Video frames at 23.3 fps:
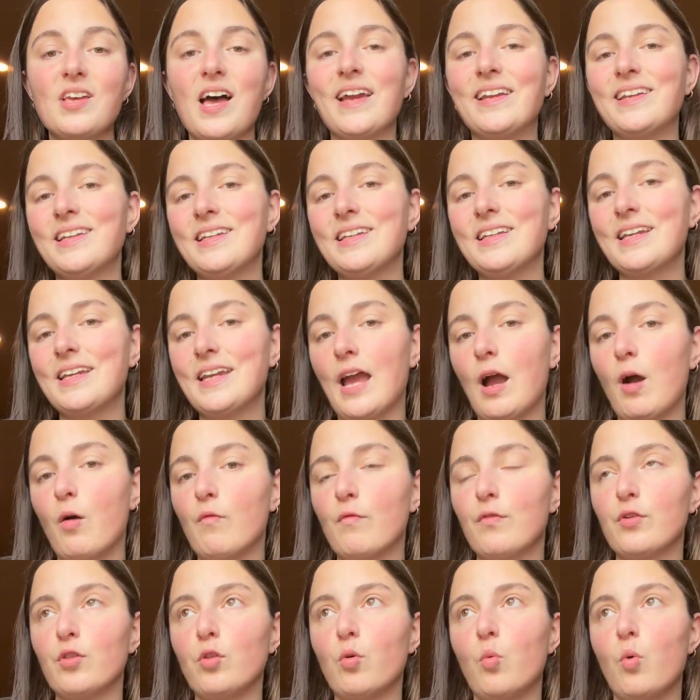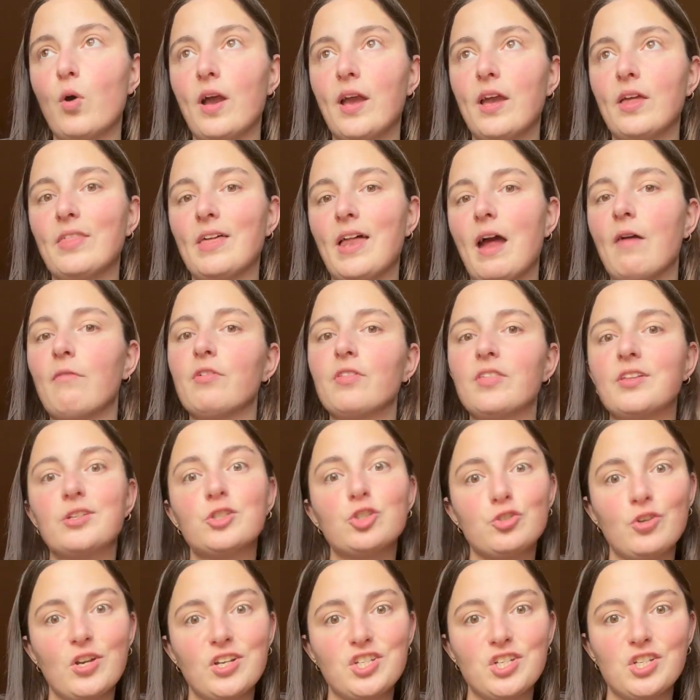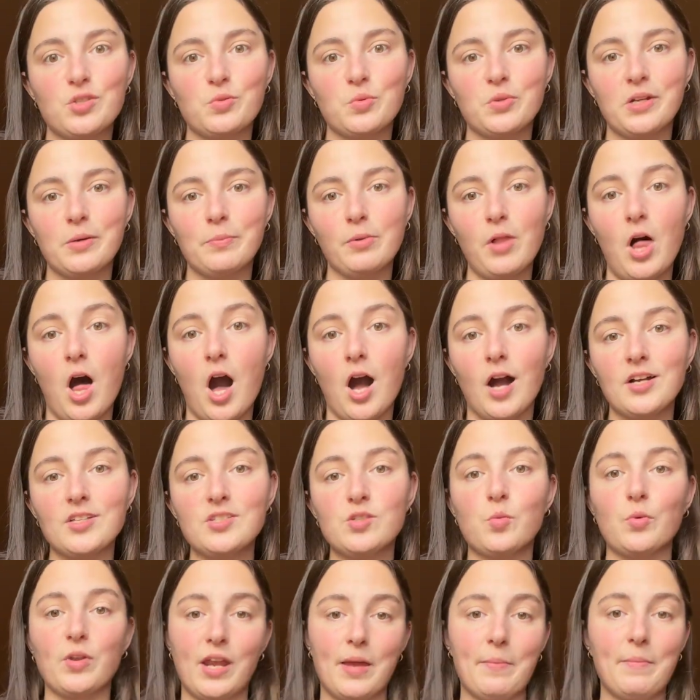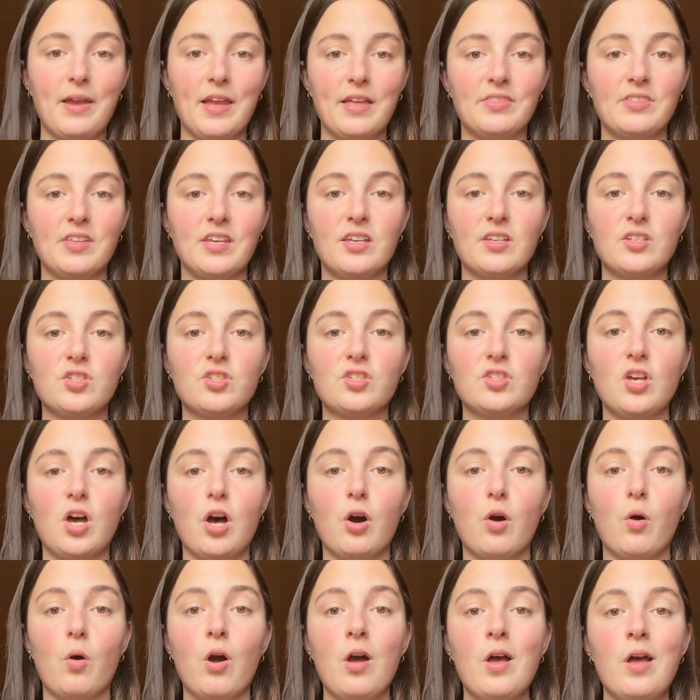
I didn't account for the way that everything stretches when it blocks when I made these. So